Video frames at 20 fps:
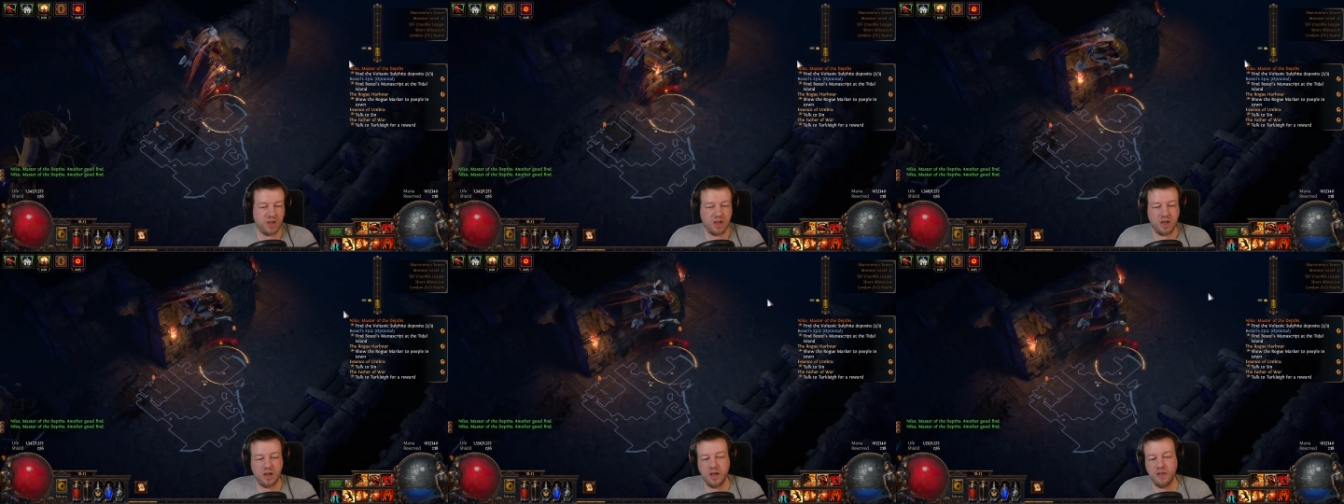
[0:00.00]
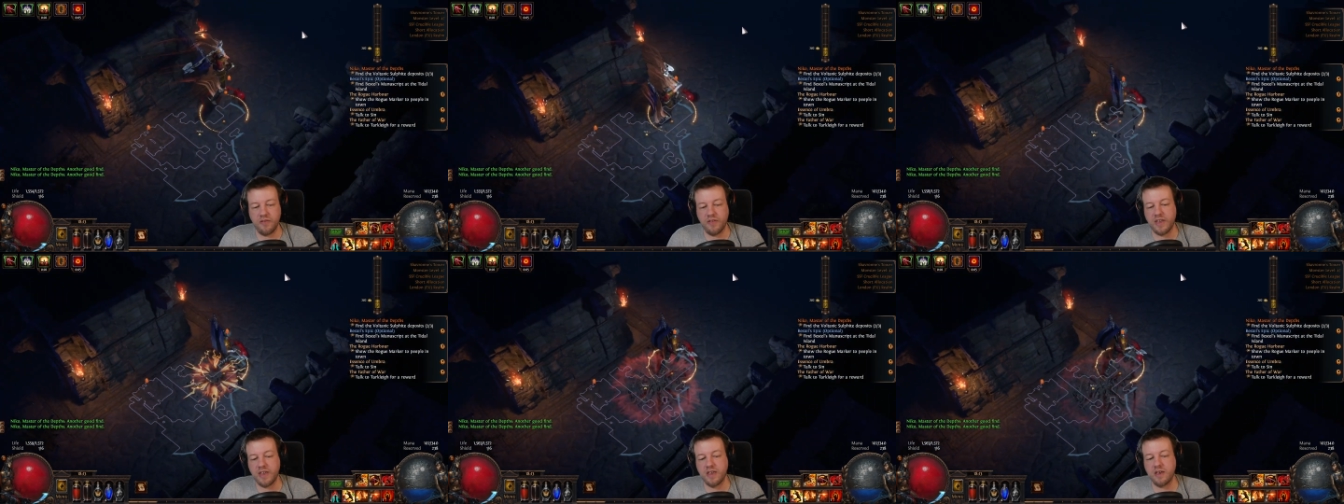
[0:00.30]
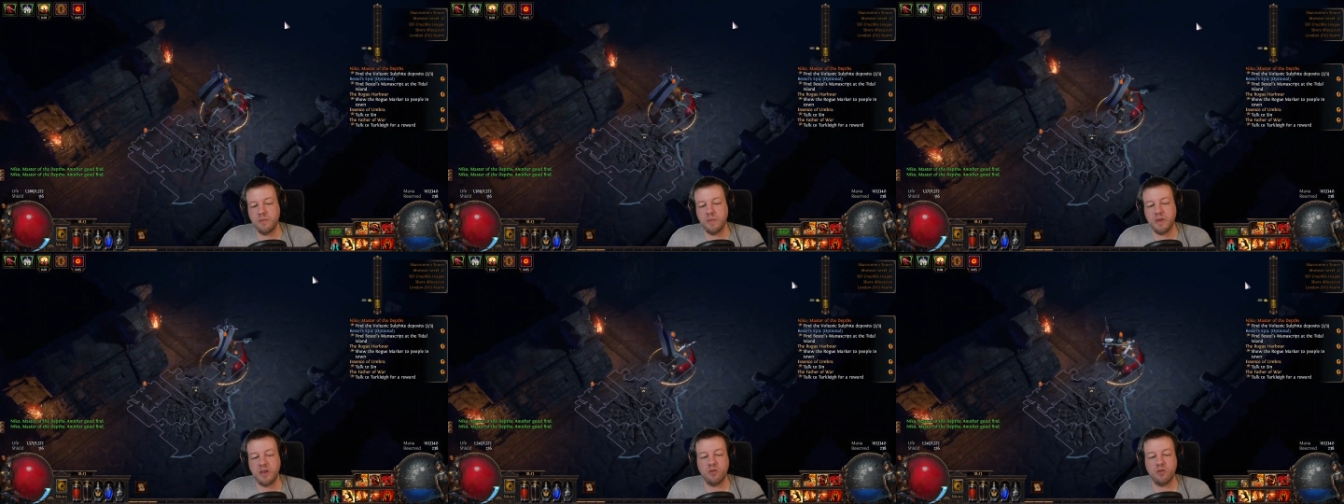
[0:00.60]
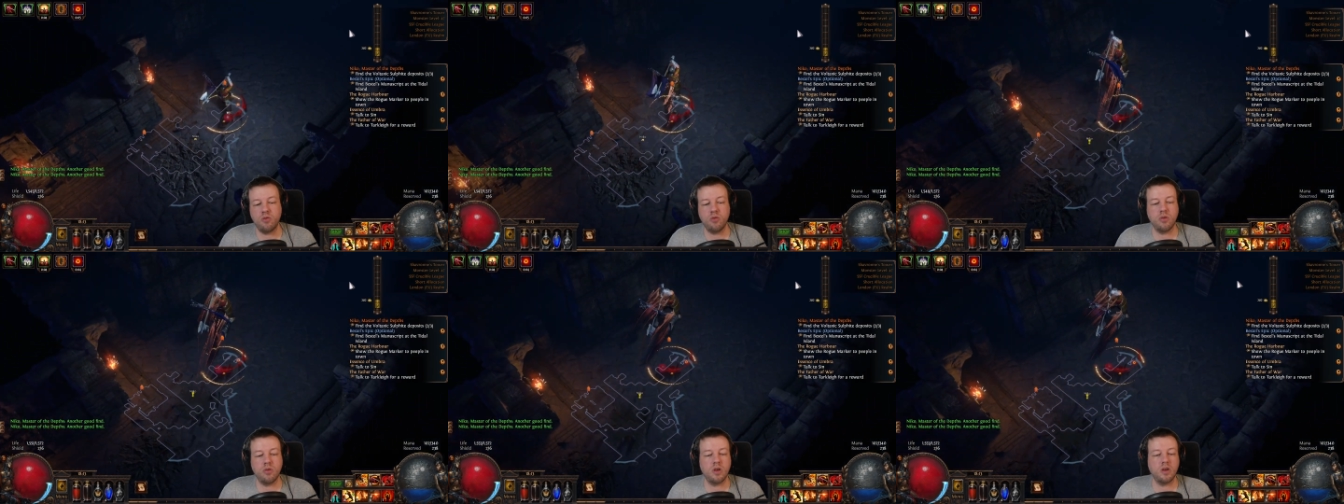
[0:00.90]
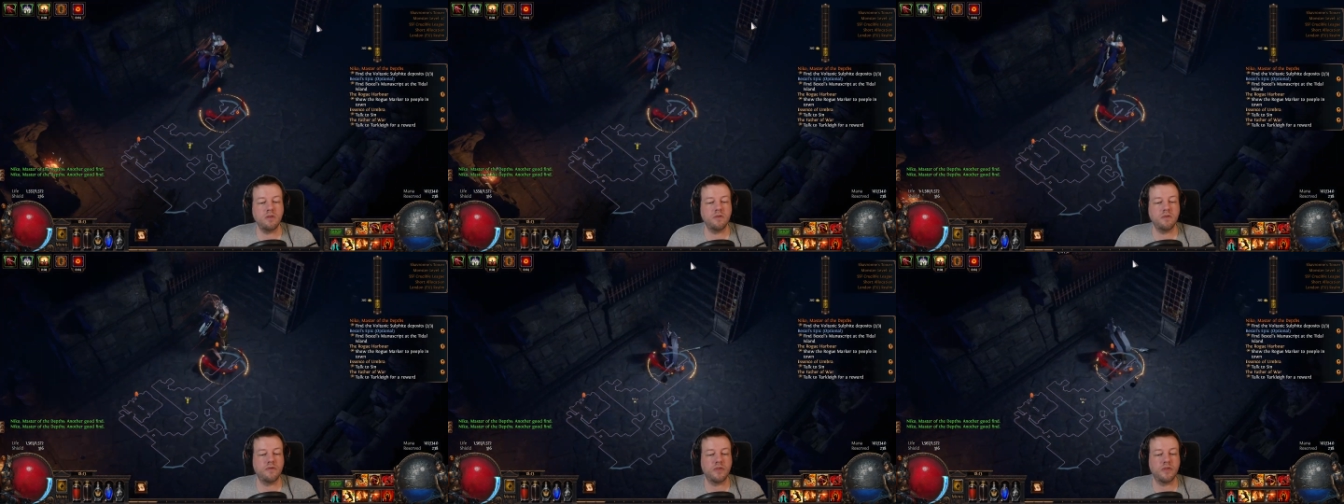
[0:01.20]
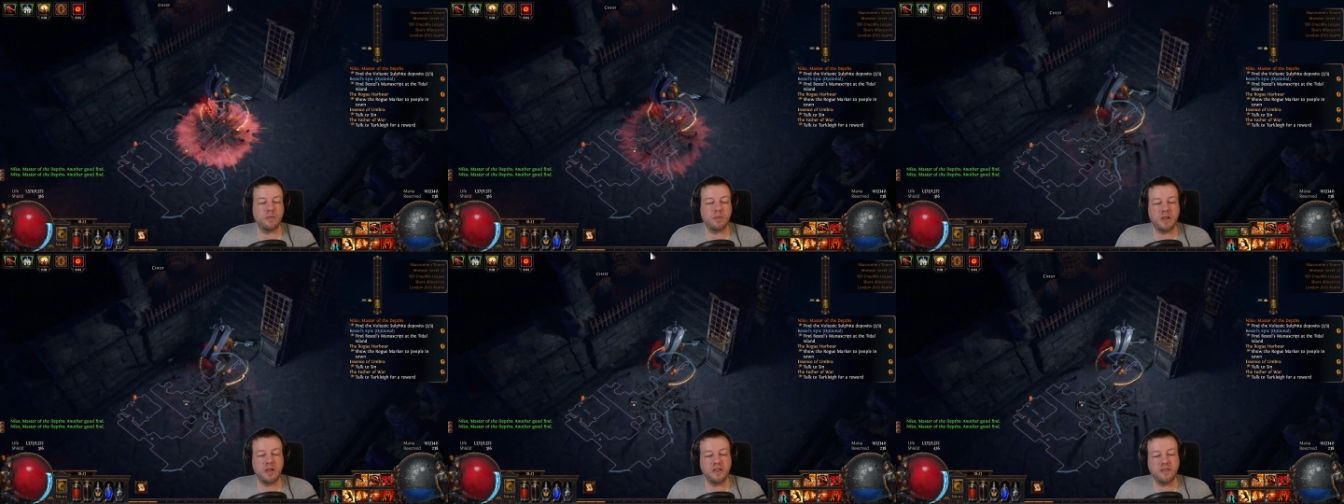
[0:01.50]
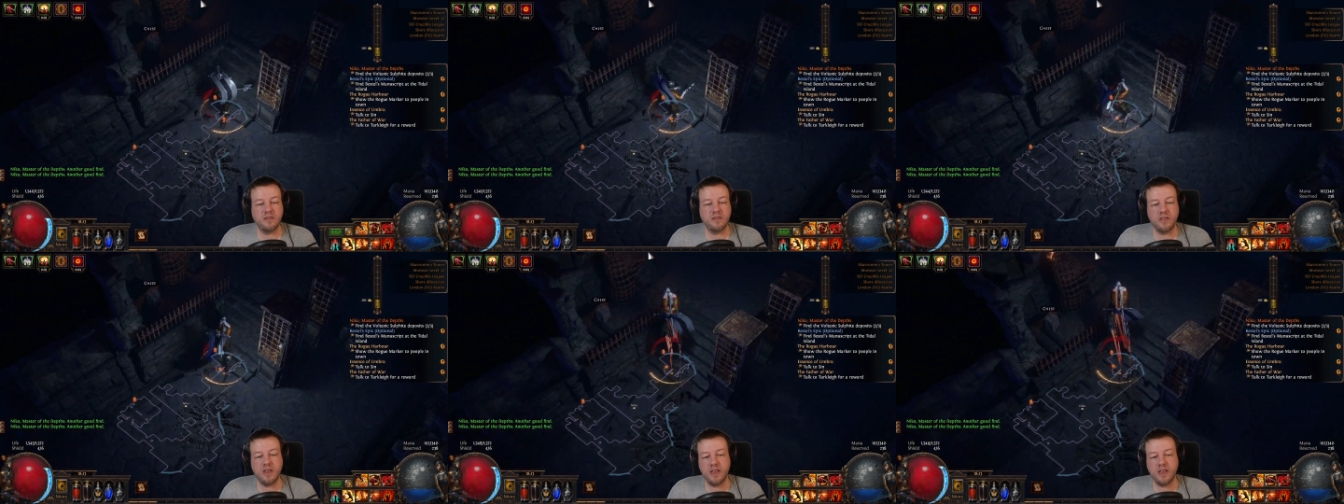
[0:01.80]
And they can be all over the
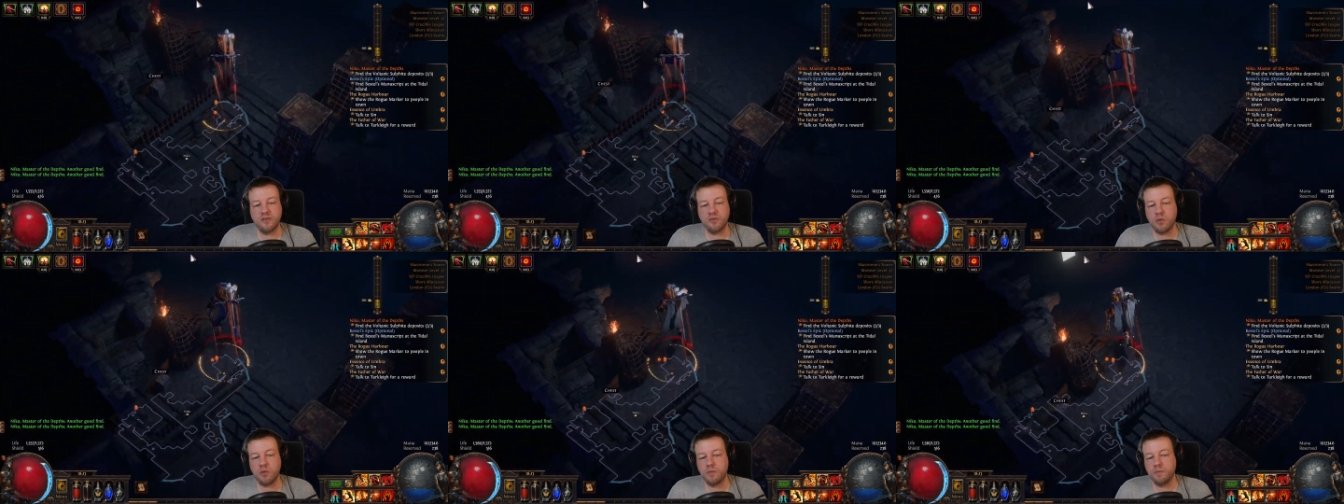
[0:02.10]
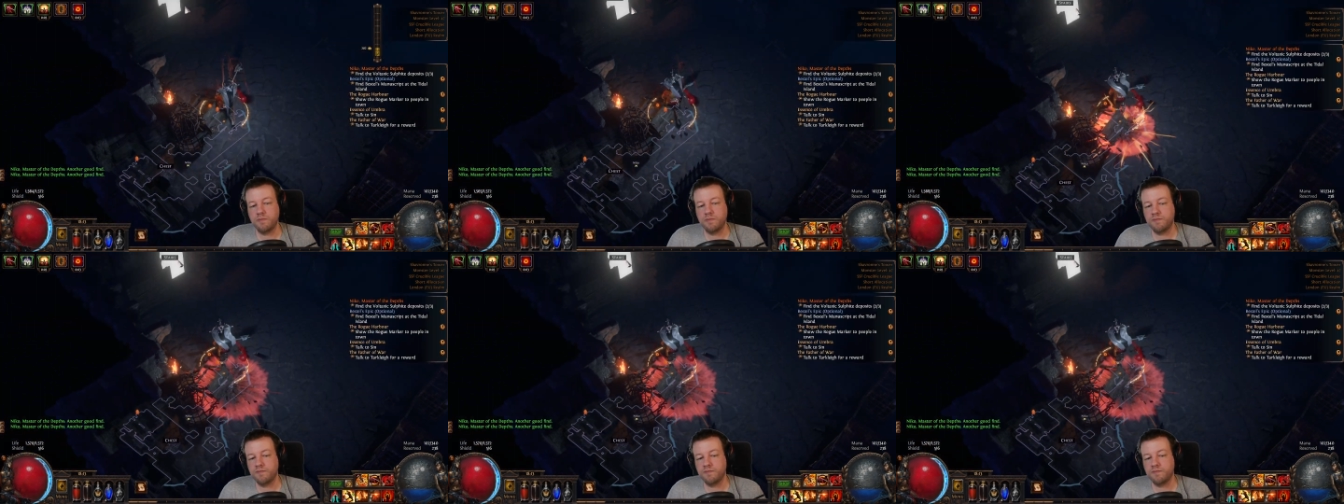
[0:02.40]
place. There's one.